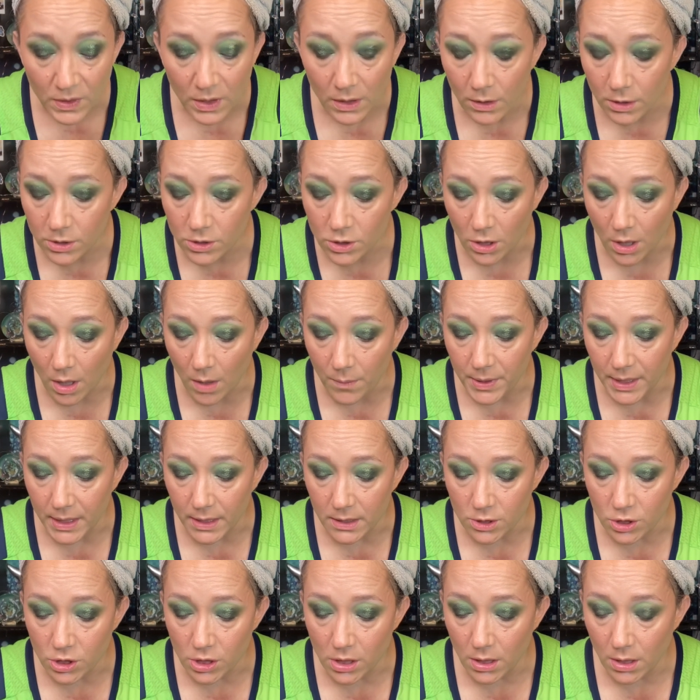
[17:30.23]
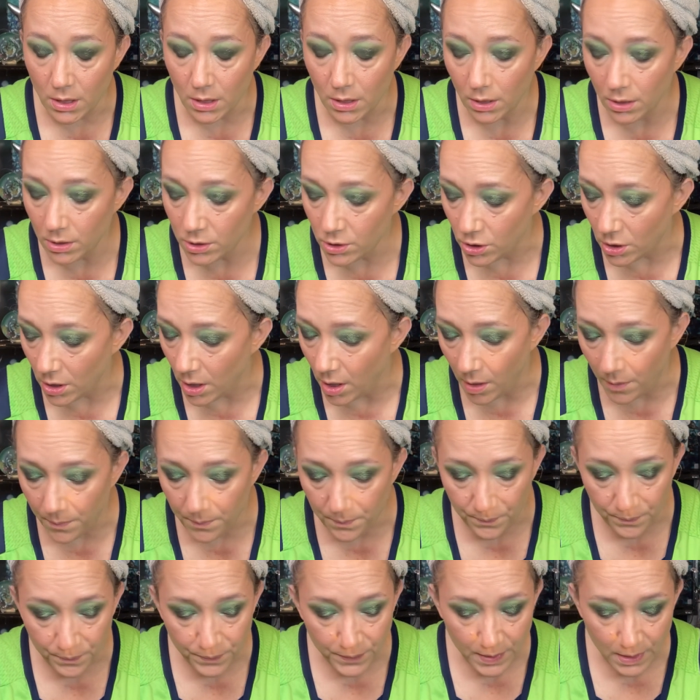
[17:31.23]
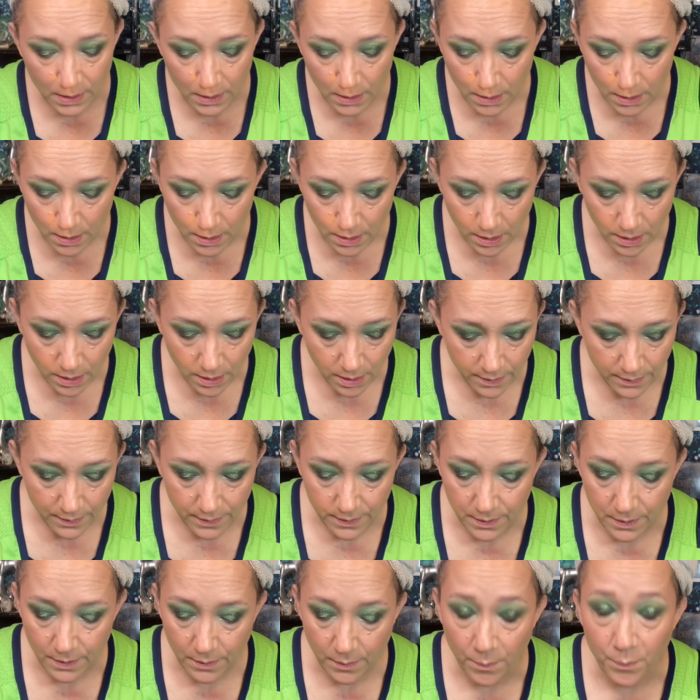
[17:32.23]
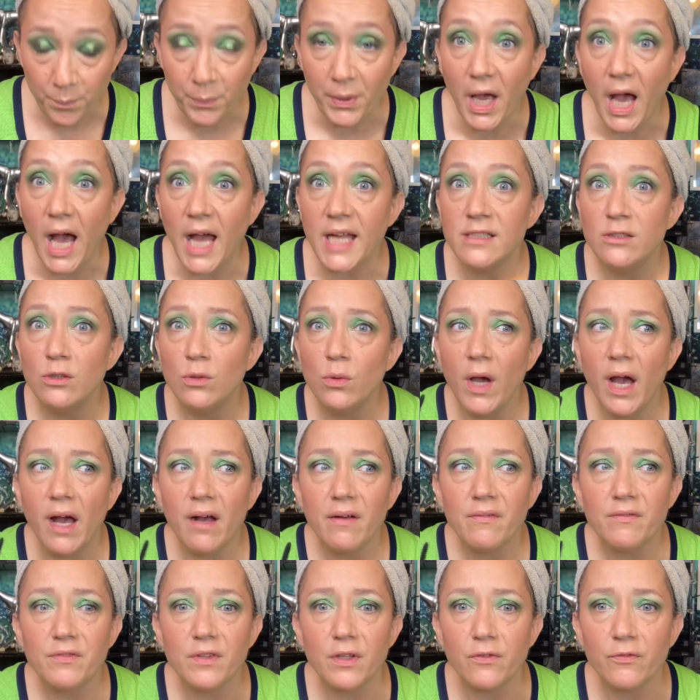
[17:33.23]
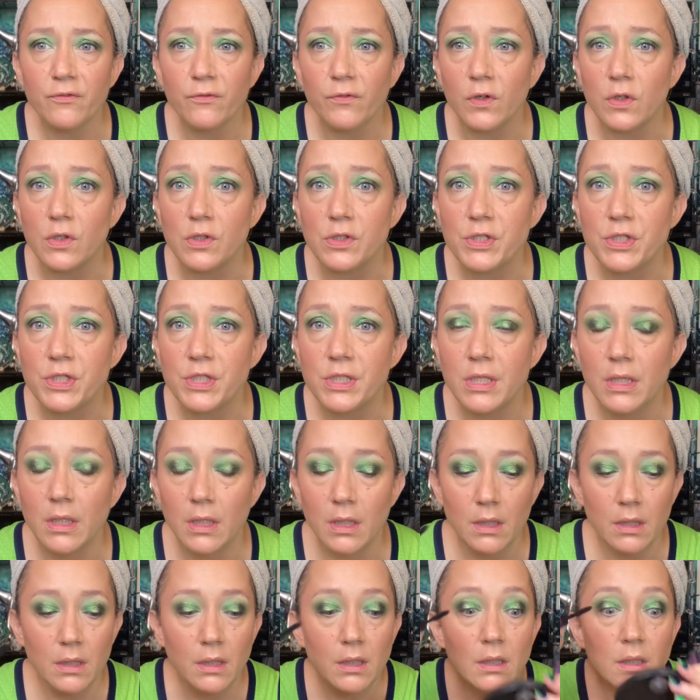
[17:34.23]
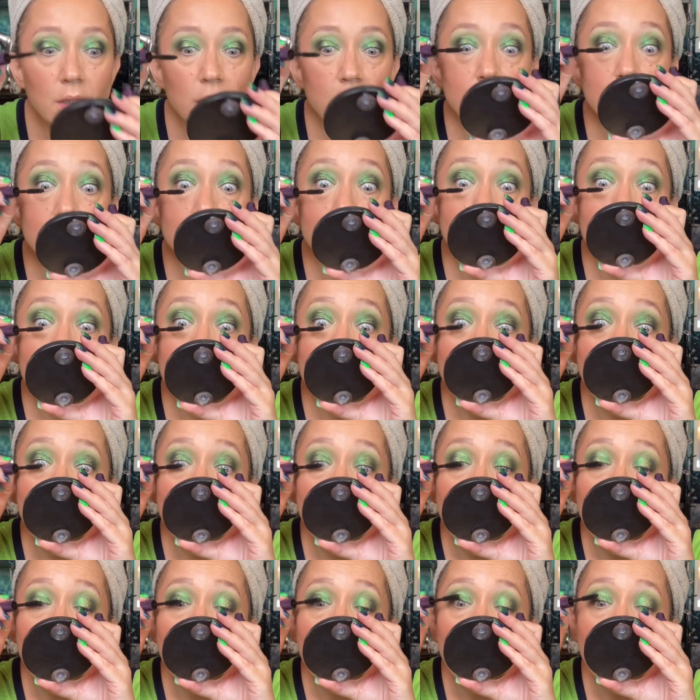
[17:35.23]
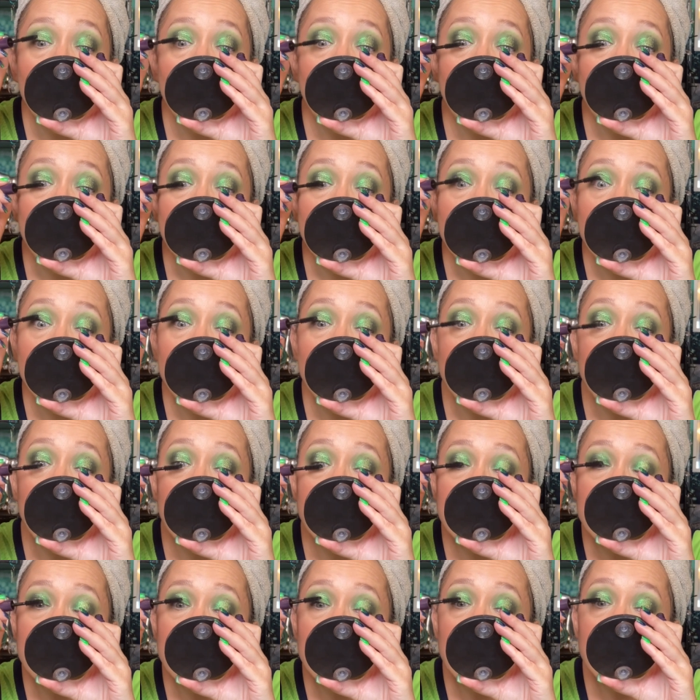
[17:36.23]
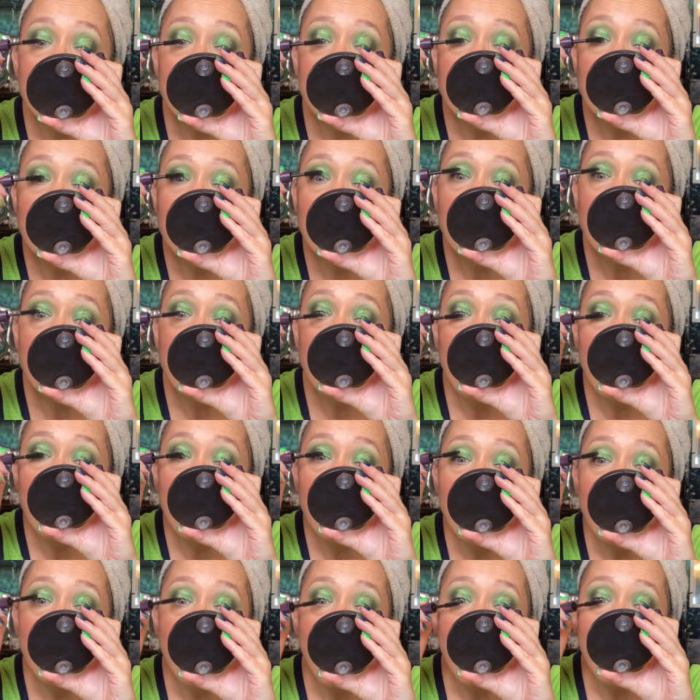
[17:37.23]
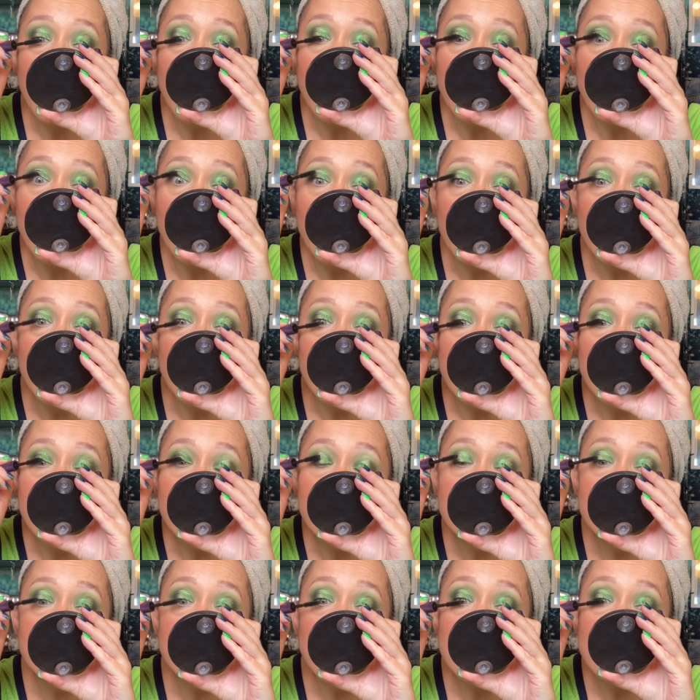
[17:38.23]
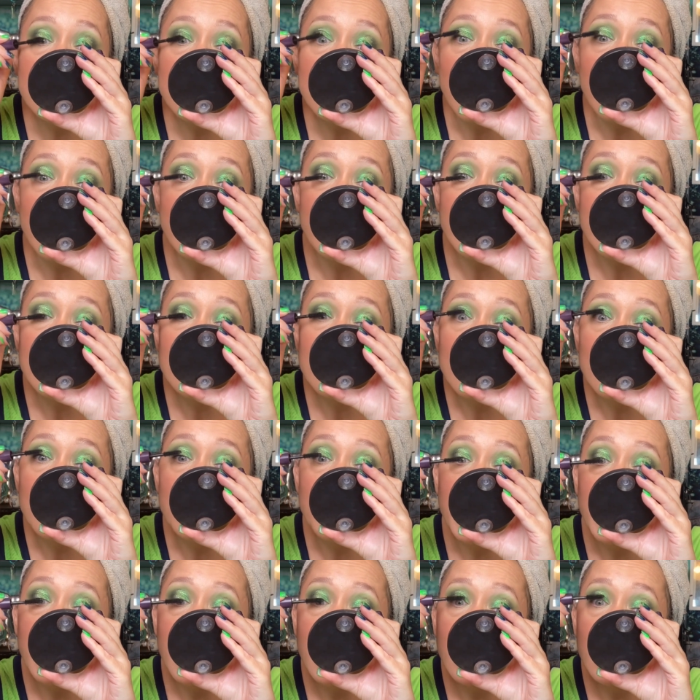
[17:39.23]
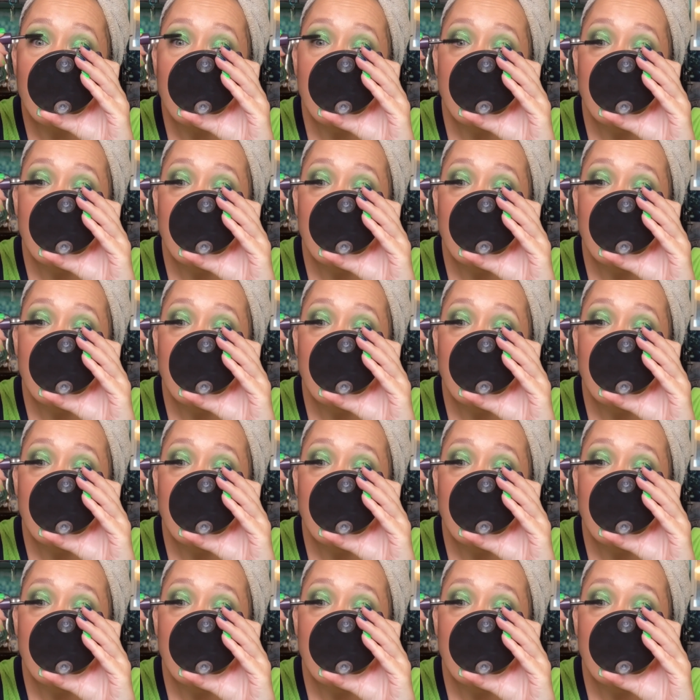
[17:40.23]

Good job, Angie. Good job. But I do have the first uh, Hella collection. Uh, Tish gave it to me.